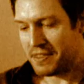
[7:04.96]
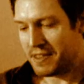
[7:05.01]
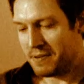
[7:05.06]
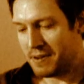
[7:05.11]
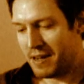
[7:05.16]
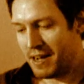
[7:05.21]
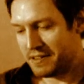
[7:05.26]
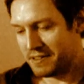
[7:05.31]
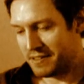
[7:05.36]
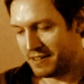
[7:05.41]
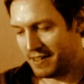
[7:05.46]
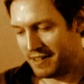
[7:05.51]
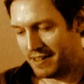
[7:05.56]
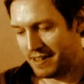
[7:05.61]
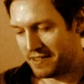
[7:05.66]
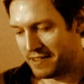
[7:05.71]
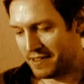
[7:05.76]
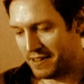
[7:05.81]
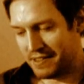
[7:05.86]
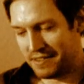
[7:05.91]
I,
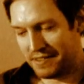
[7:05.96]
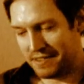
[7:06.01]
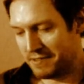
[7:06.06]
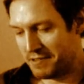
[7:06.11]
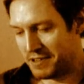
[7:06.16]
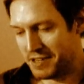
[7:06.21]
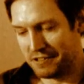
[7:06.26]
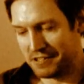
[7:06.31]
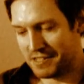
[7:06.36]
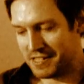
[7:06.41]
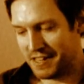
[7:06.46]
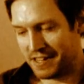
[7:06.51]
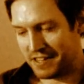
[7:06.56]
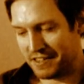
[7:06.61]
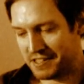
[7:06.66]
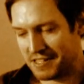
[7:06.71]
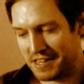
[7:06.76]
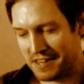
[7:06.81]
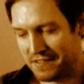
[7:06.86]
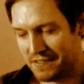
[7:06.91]
I, I, girls like
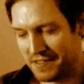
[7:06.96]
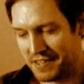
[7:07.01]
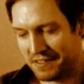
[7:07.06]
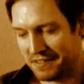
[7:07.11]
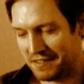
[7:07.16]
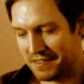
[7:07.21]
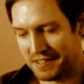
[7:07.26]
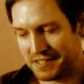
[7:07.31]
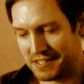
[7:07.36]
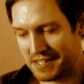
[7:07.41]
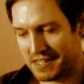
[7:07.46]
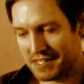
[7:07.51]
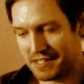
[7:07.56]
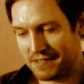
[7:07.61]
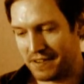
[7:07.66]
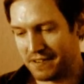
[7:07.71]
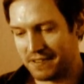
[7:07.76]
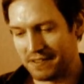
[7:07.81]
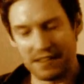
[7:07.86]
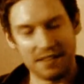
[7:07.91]
the sound of the, the
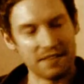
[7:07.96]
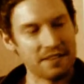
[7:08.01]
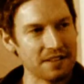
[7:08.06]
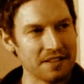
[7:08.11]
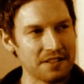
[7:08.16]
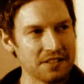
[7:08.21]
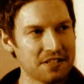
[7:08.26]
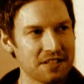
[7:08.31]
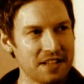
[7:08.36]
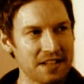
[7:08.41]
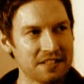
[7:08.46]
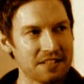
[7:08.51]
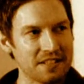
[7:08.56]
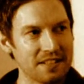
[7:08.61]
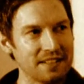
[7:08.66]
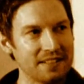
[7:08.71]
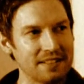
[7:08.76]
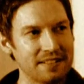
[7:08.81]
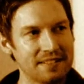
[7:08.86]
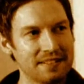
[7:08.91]
saxophone. They think it's
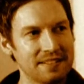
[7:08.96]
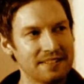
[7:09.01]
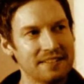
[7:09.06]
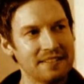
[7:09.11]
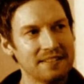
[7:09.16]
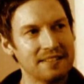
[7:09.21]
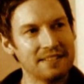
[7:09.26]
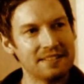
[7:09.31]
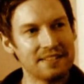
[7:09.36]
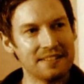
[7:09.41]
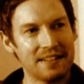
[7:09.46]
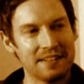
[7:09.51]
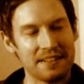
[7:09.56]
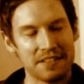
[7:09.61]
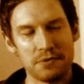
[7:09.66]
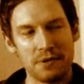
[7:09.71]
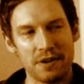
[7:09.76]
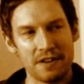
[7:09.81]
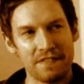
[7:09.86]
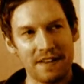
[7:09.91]
sexy and mm. and it's
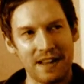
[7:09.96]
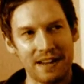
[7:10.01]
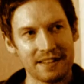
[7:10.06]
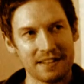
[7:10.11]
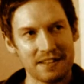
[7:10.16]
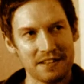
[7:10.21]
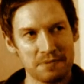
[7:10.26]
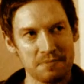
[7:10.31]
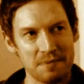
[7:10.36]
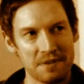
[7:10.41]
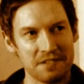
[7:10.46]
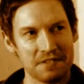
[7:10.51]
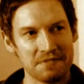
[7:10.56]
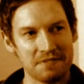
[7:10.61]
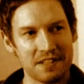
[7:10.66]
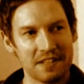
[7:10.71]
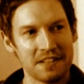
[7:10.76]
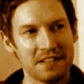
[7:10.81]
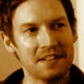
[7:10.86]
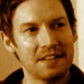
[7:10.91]
quite phallic, I suppose.
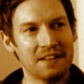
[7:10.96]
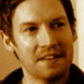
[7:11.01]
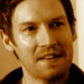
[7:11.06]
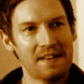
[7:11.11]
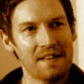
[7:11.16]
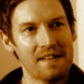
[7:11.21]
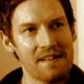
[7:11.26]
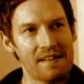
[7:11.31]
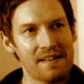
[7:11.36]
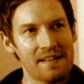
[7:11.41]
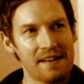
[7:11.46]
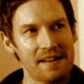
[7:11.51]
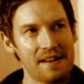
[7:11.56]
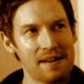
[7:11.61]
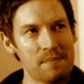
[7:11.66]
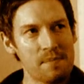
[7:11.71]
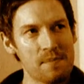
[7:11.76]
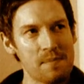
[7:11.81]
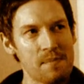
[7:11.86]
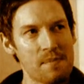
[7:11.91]
Really.
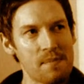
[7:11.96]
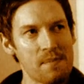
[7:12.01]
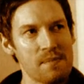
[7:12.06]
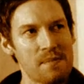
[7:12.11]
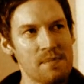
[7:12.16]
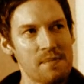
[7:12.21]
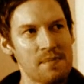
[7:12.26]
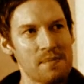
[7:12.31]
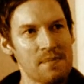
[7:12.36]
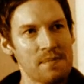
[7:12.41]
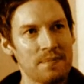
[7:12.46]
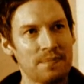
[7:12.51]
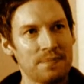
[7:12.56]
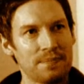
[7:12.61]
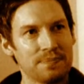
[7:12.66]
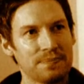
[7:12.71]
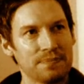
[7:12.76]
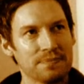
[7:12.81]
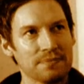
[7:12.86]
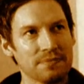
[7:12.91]
Um,
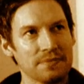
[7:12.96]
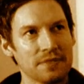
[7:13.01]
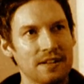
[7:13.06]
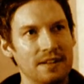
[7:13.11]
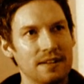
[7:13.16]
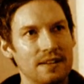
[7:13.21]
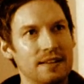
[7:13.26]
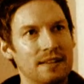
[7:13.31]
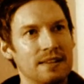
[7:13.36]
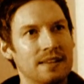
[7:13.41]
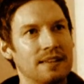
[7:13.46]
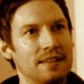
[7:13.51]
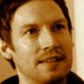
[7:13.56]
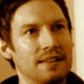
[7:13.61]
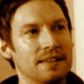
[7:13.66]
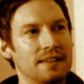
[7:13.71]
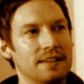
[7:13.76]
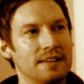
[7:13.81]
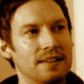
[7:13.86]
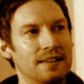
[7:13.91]
Maybe it's the same as
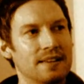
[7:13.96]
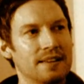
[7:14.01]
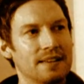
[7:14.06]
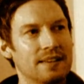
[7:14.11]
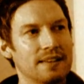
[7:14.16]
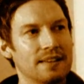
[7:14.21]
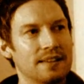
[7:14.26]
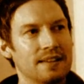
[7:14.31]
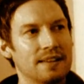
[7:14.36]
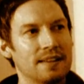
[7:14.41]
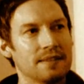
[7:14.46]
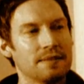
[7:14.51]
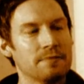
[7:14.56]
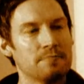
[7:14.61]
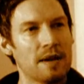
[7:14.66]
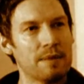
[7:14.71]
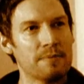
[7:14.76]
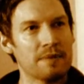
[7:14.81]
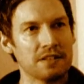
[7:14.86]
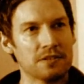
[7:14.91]
guitarists. I don't know.
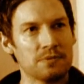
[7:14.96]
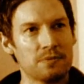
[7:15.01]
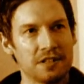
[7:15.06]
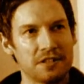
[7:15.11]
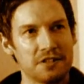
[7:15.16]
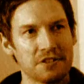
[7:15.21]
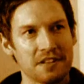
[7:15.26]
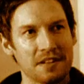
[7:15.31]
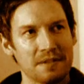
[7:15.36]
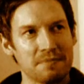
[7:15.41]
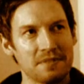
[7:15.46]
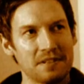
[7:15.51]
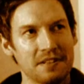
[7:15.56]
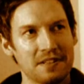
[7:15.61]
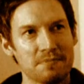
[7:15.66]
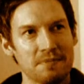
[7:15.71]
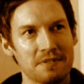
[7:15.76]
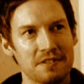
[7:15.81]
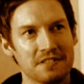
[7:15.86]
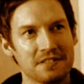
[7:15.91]
Maybe that's why I took it up. I
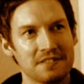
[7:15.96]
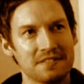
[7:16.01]
suppose.